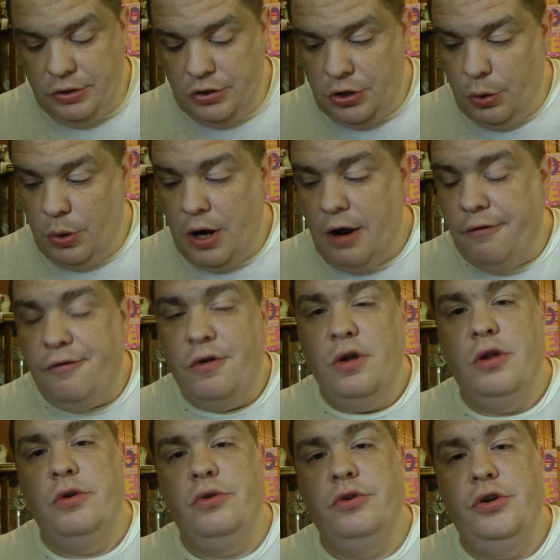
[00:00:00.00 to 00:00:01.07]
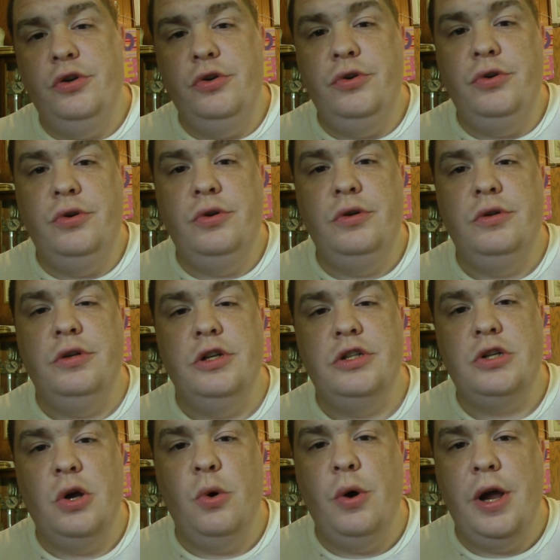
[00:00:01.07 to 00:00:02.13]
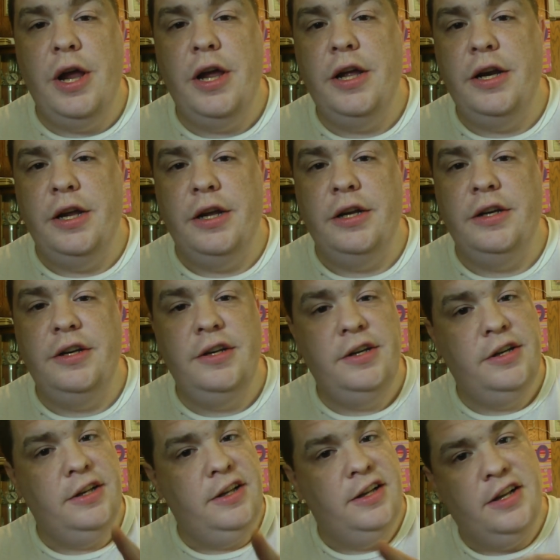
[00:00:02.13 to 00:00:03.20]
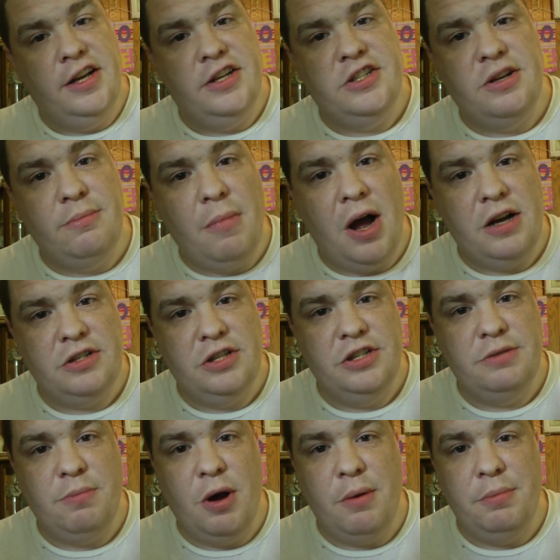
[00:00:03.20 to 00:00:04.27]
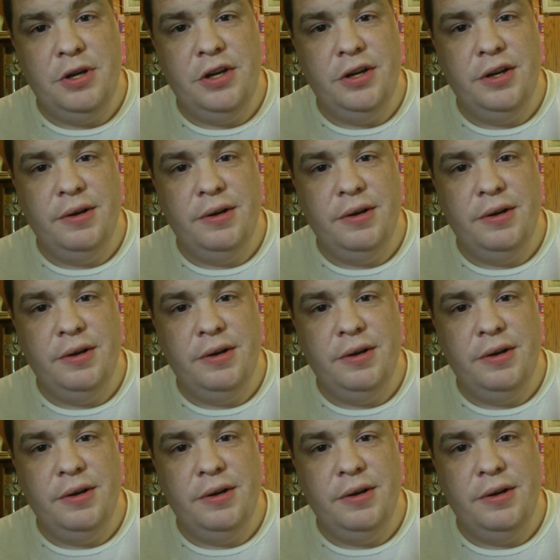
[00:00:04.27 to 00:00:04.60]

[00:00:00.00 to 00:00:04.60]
so without further ado let's go ahead and let's unbox this puppy